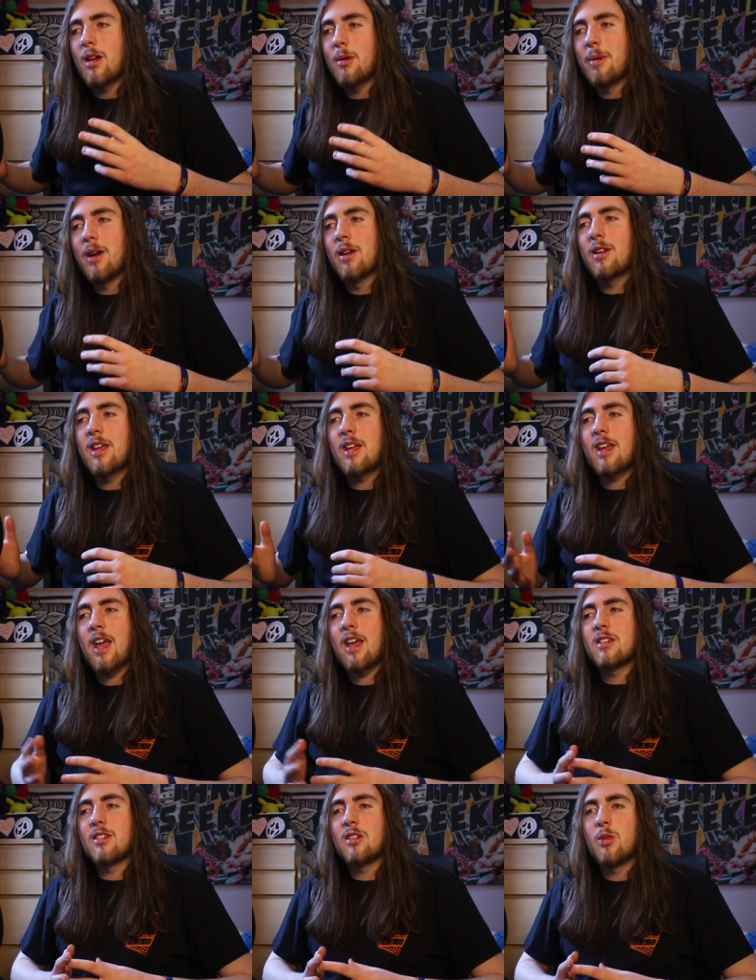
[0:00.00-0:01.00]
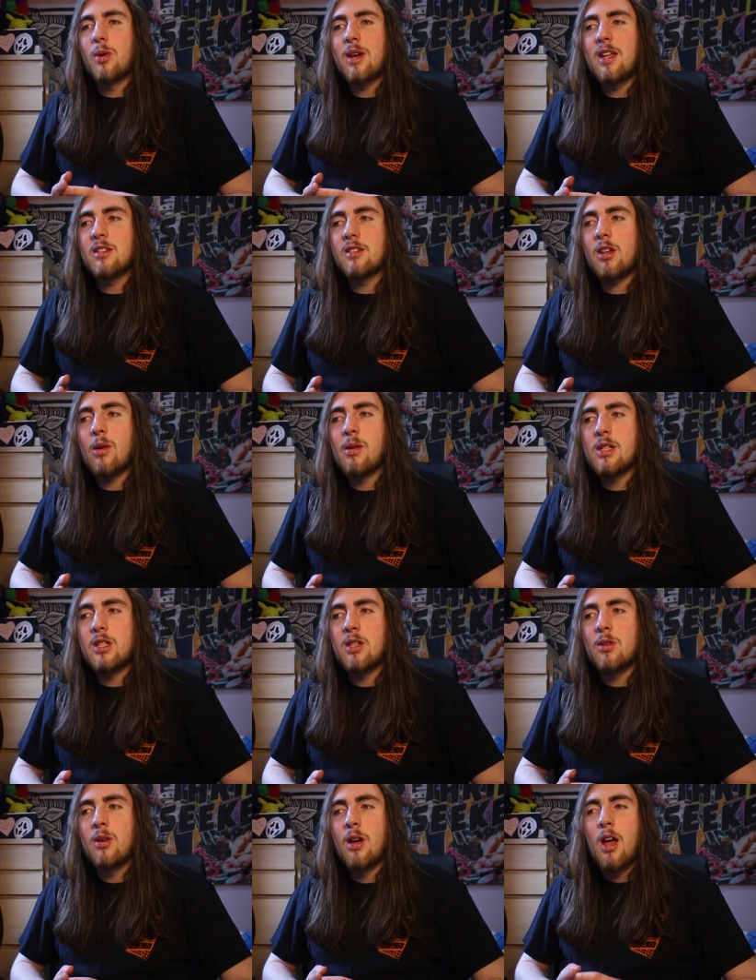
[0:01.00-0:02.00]
apparently kings and queens go
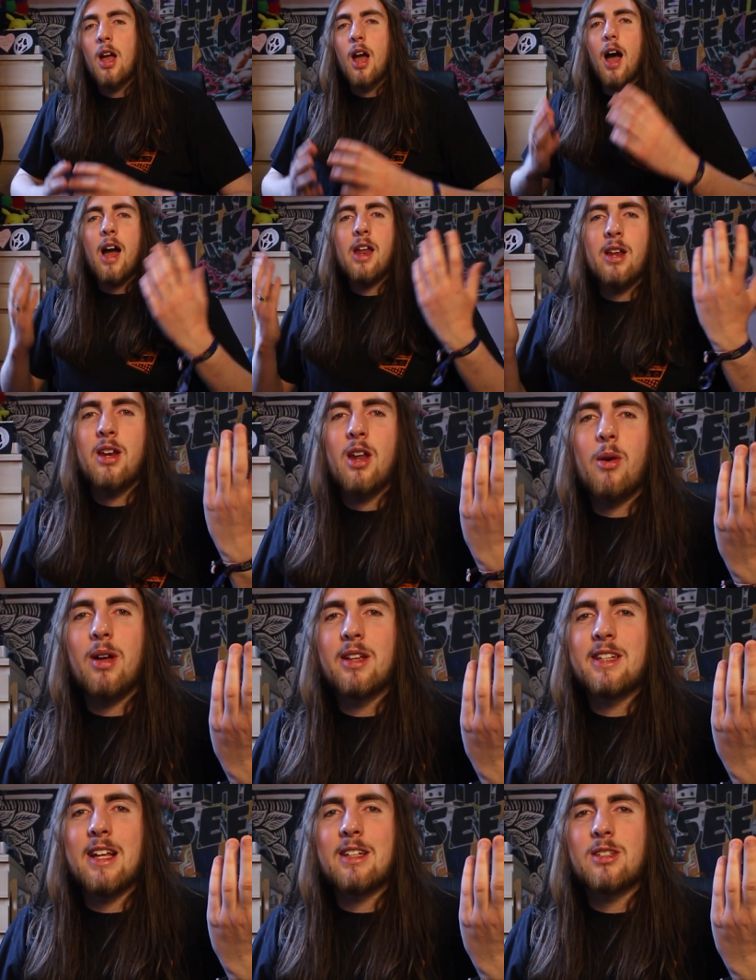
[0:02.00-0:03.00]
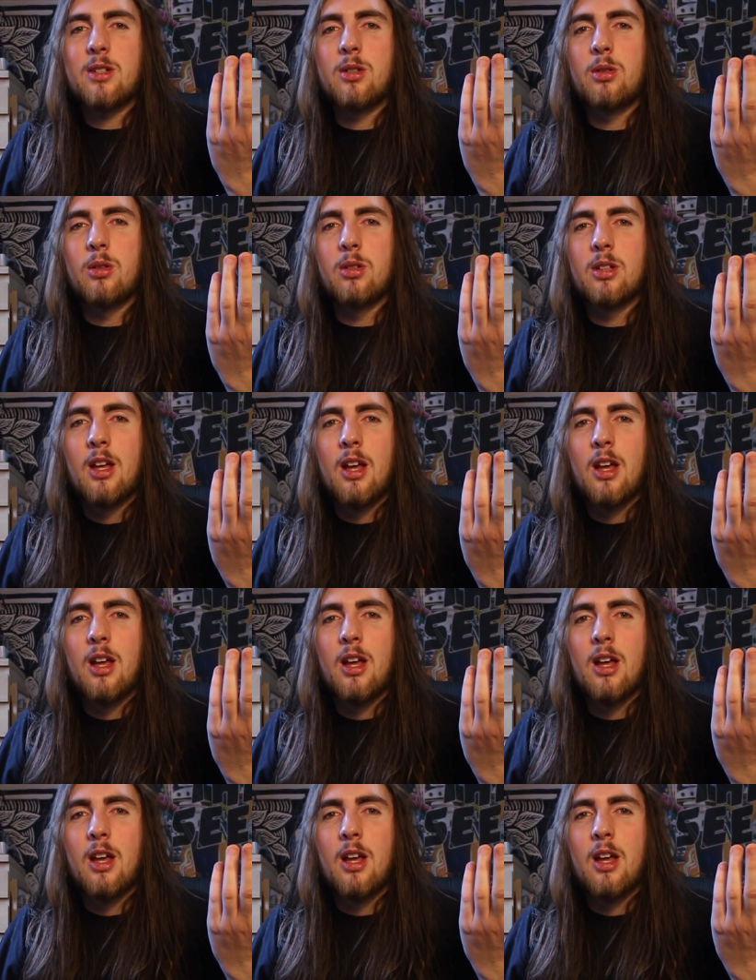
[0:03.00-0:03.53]
into. I don't know what that's called.